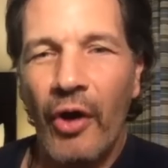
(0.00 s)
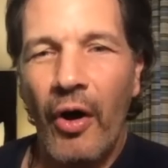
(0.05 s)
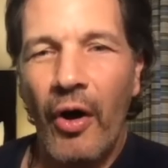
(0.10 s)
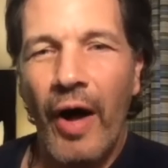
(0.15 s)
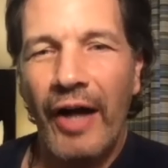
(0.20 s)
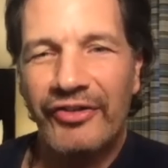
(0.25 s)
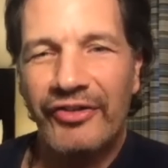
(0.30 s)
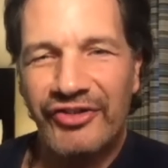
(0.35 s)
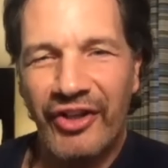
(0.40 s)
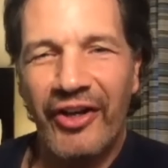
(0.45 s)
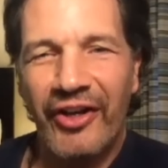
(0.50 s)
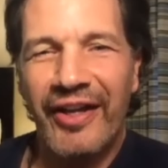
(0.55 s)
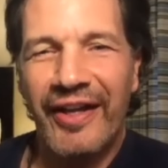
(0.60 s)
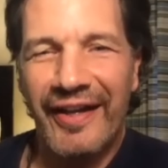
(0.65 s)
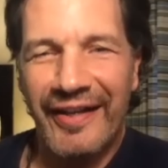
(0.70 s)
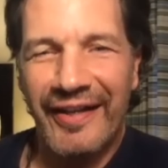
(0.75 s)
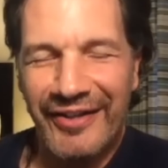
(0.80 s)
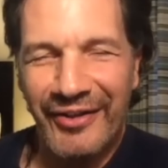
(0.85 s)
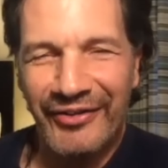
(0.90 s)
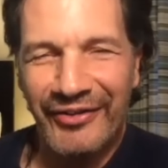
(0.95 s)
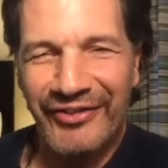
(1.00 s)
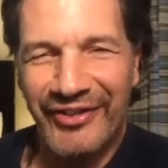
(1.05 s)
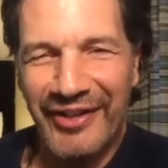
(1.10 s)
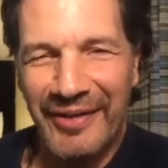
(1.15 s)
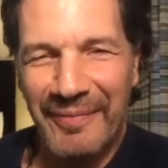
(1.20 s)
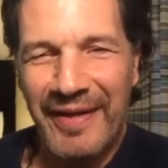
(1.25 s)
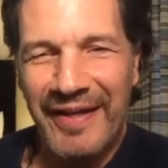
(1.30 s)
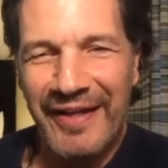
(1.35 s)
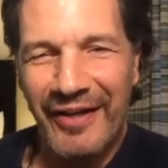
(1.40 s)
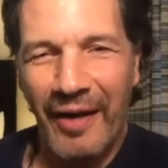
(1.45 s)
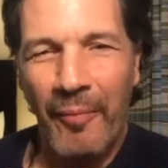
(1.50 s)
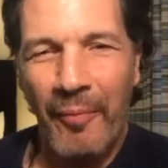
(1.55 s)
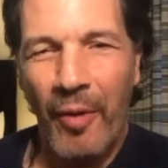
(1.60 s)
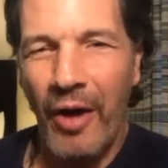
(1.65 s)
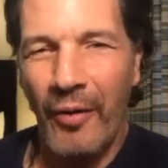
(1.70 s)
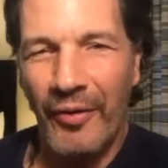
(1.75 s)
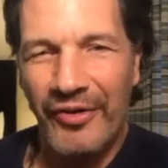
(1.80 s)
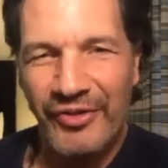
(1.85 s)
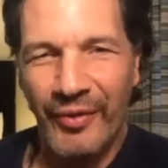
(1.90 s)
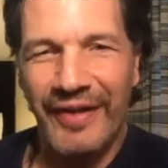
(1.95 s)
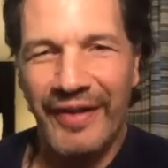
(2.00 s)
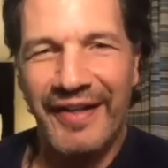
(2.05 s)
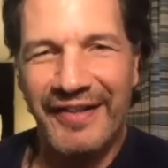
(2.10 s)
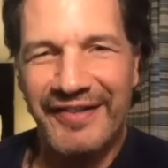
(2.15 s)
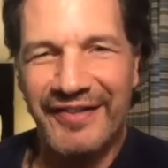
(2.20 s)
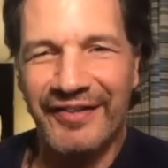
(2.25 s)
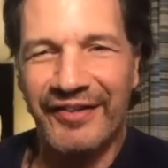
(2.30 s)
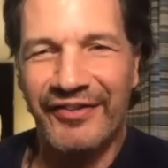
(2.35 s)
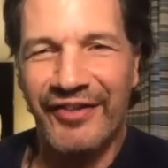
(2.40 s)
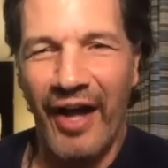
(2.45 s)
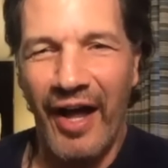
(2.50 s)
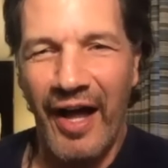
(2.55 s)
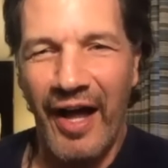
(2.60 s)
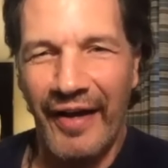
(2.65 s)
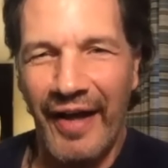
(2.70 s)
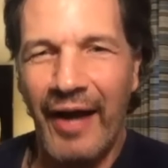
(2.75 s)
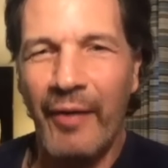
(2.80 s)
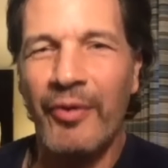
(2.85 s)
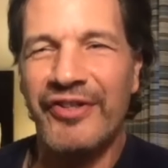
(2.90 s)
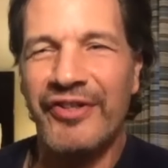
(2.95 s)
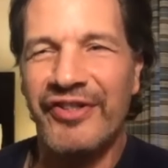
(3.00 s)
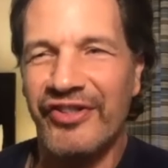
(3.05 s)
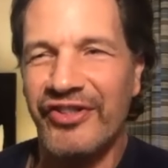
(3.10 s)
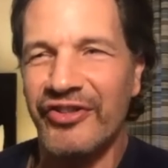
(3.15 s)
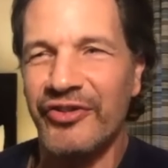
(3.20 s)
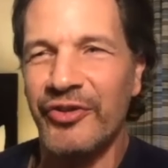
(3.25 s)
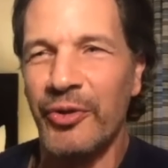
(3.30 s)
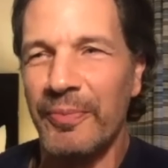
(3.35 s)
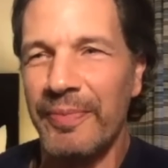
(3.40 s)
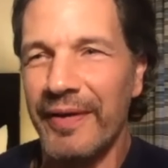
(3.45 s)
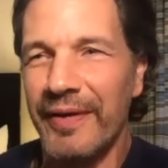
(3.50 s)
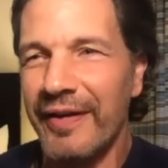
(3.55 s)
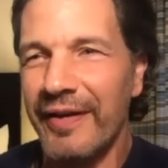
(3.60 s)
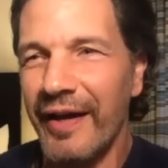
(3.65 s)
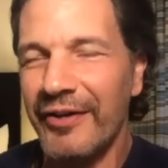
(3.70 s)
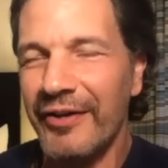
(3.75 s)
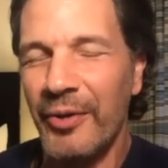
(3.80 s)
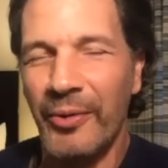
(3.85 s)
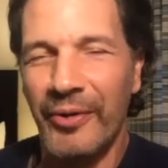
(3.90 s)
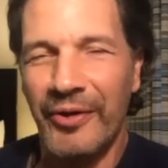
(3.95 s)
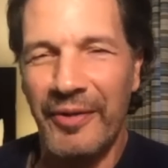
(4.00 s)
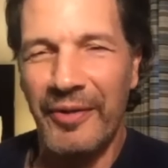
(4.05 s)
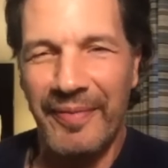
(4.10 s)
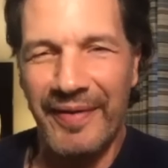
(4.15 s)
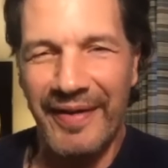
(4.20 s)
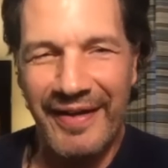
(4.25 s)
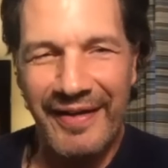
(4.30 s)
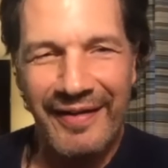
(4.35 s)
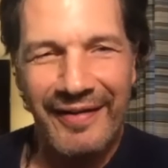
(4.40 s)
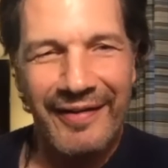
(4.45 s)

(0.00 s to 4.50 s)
I'll show you. You'll see me here. I'm always right next to Don. I wasn't stupid. I knew where to be.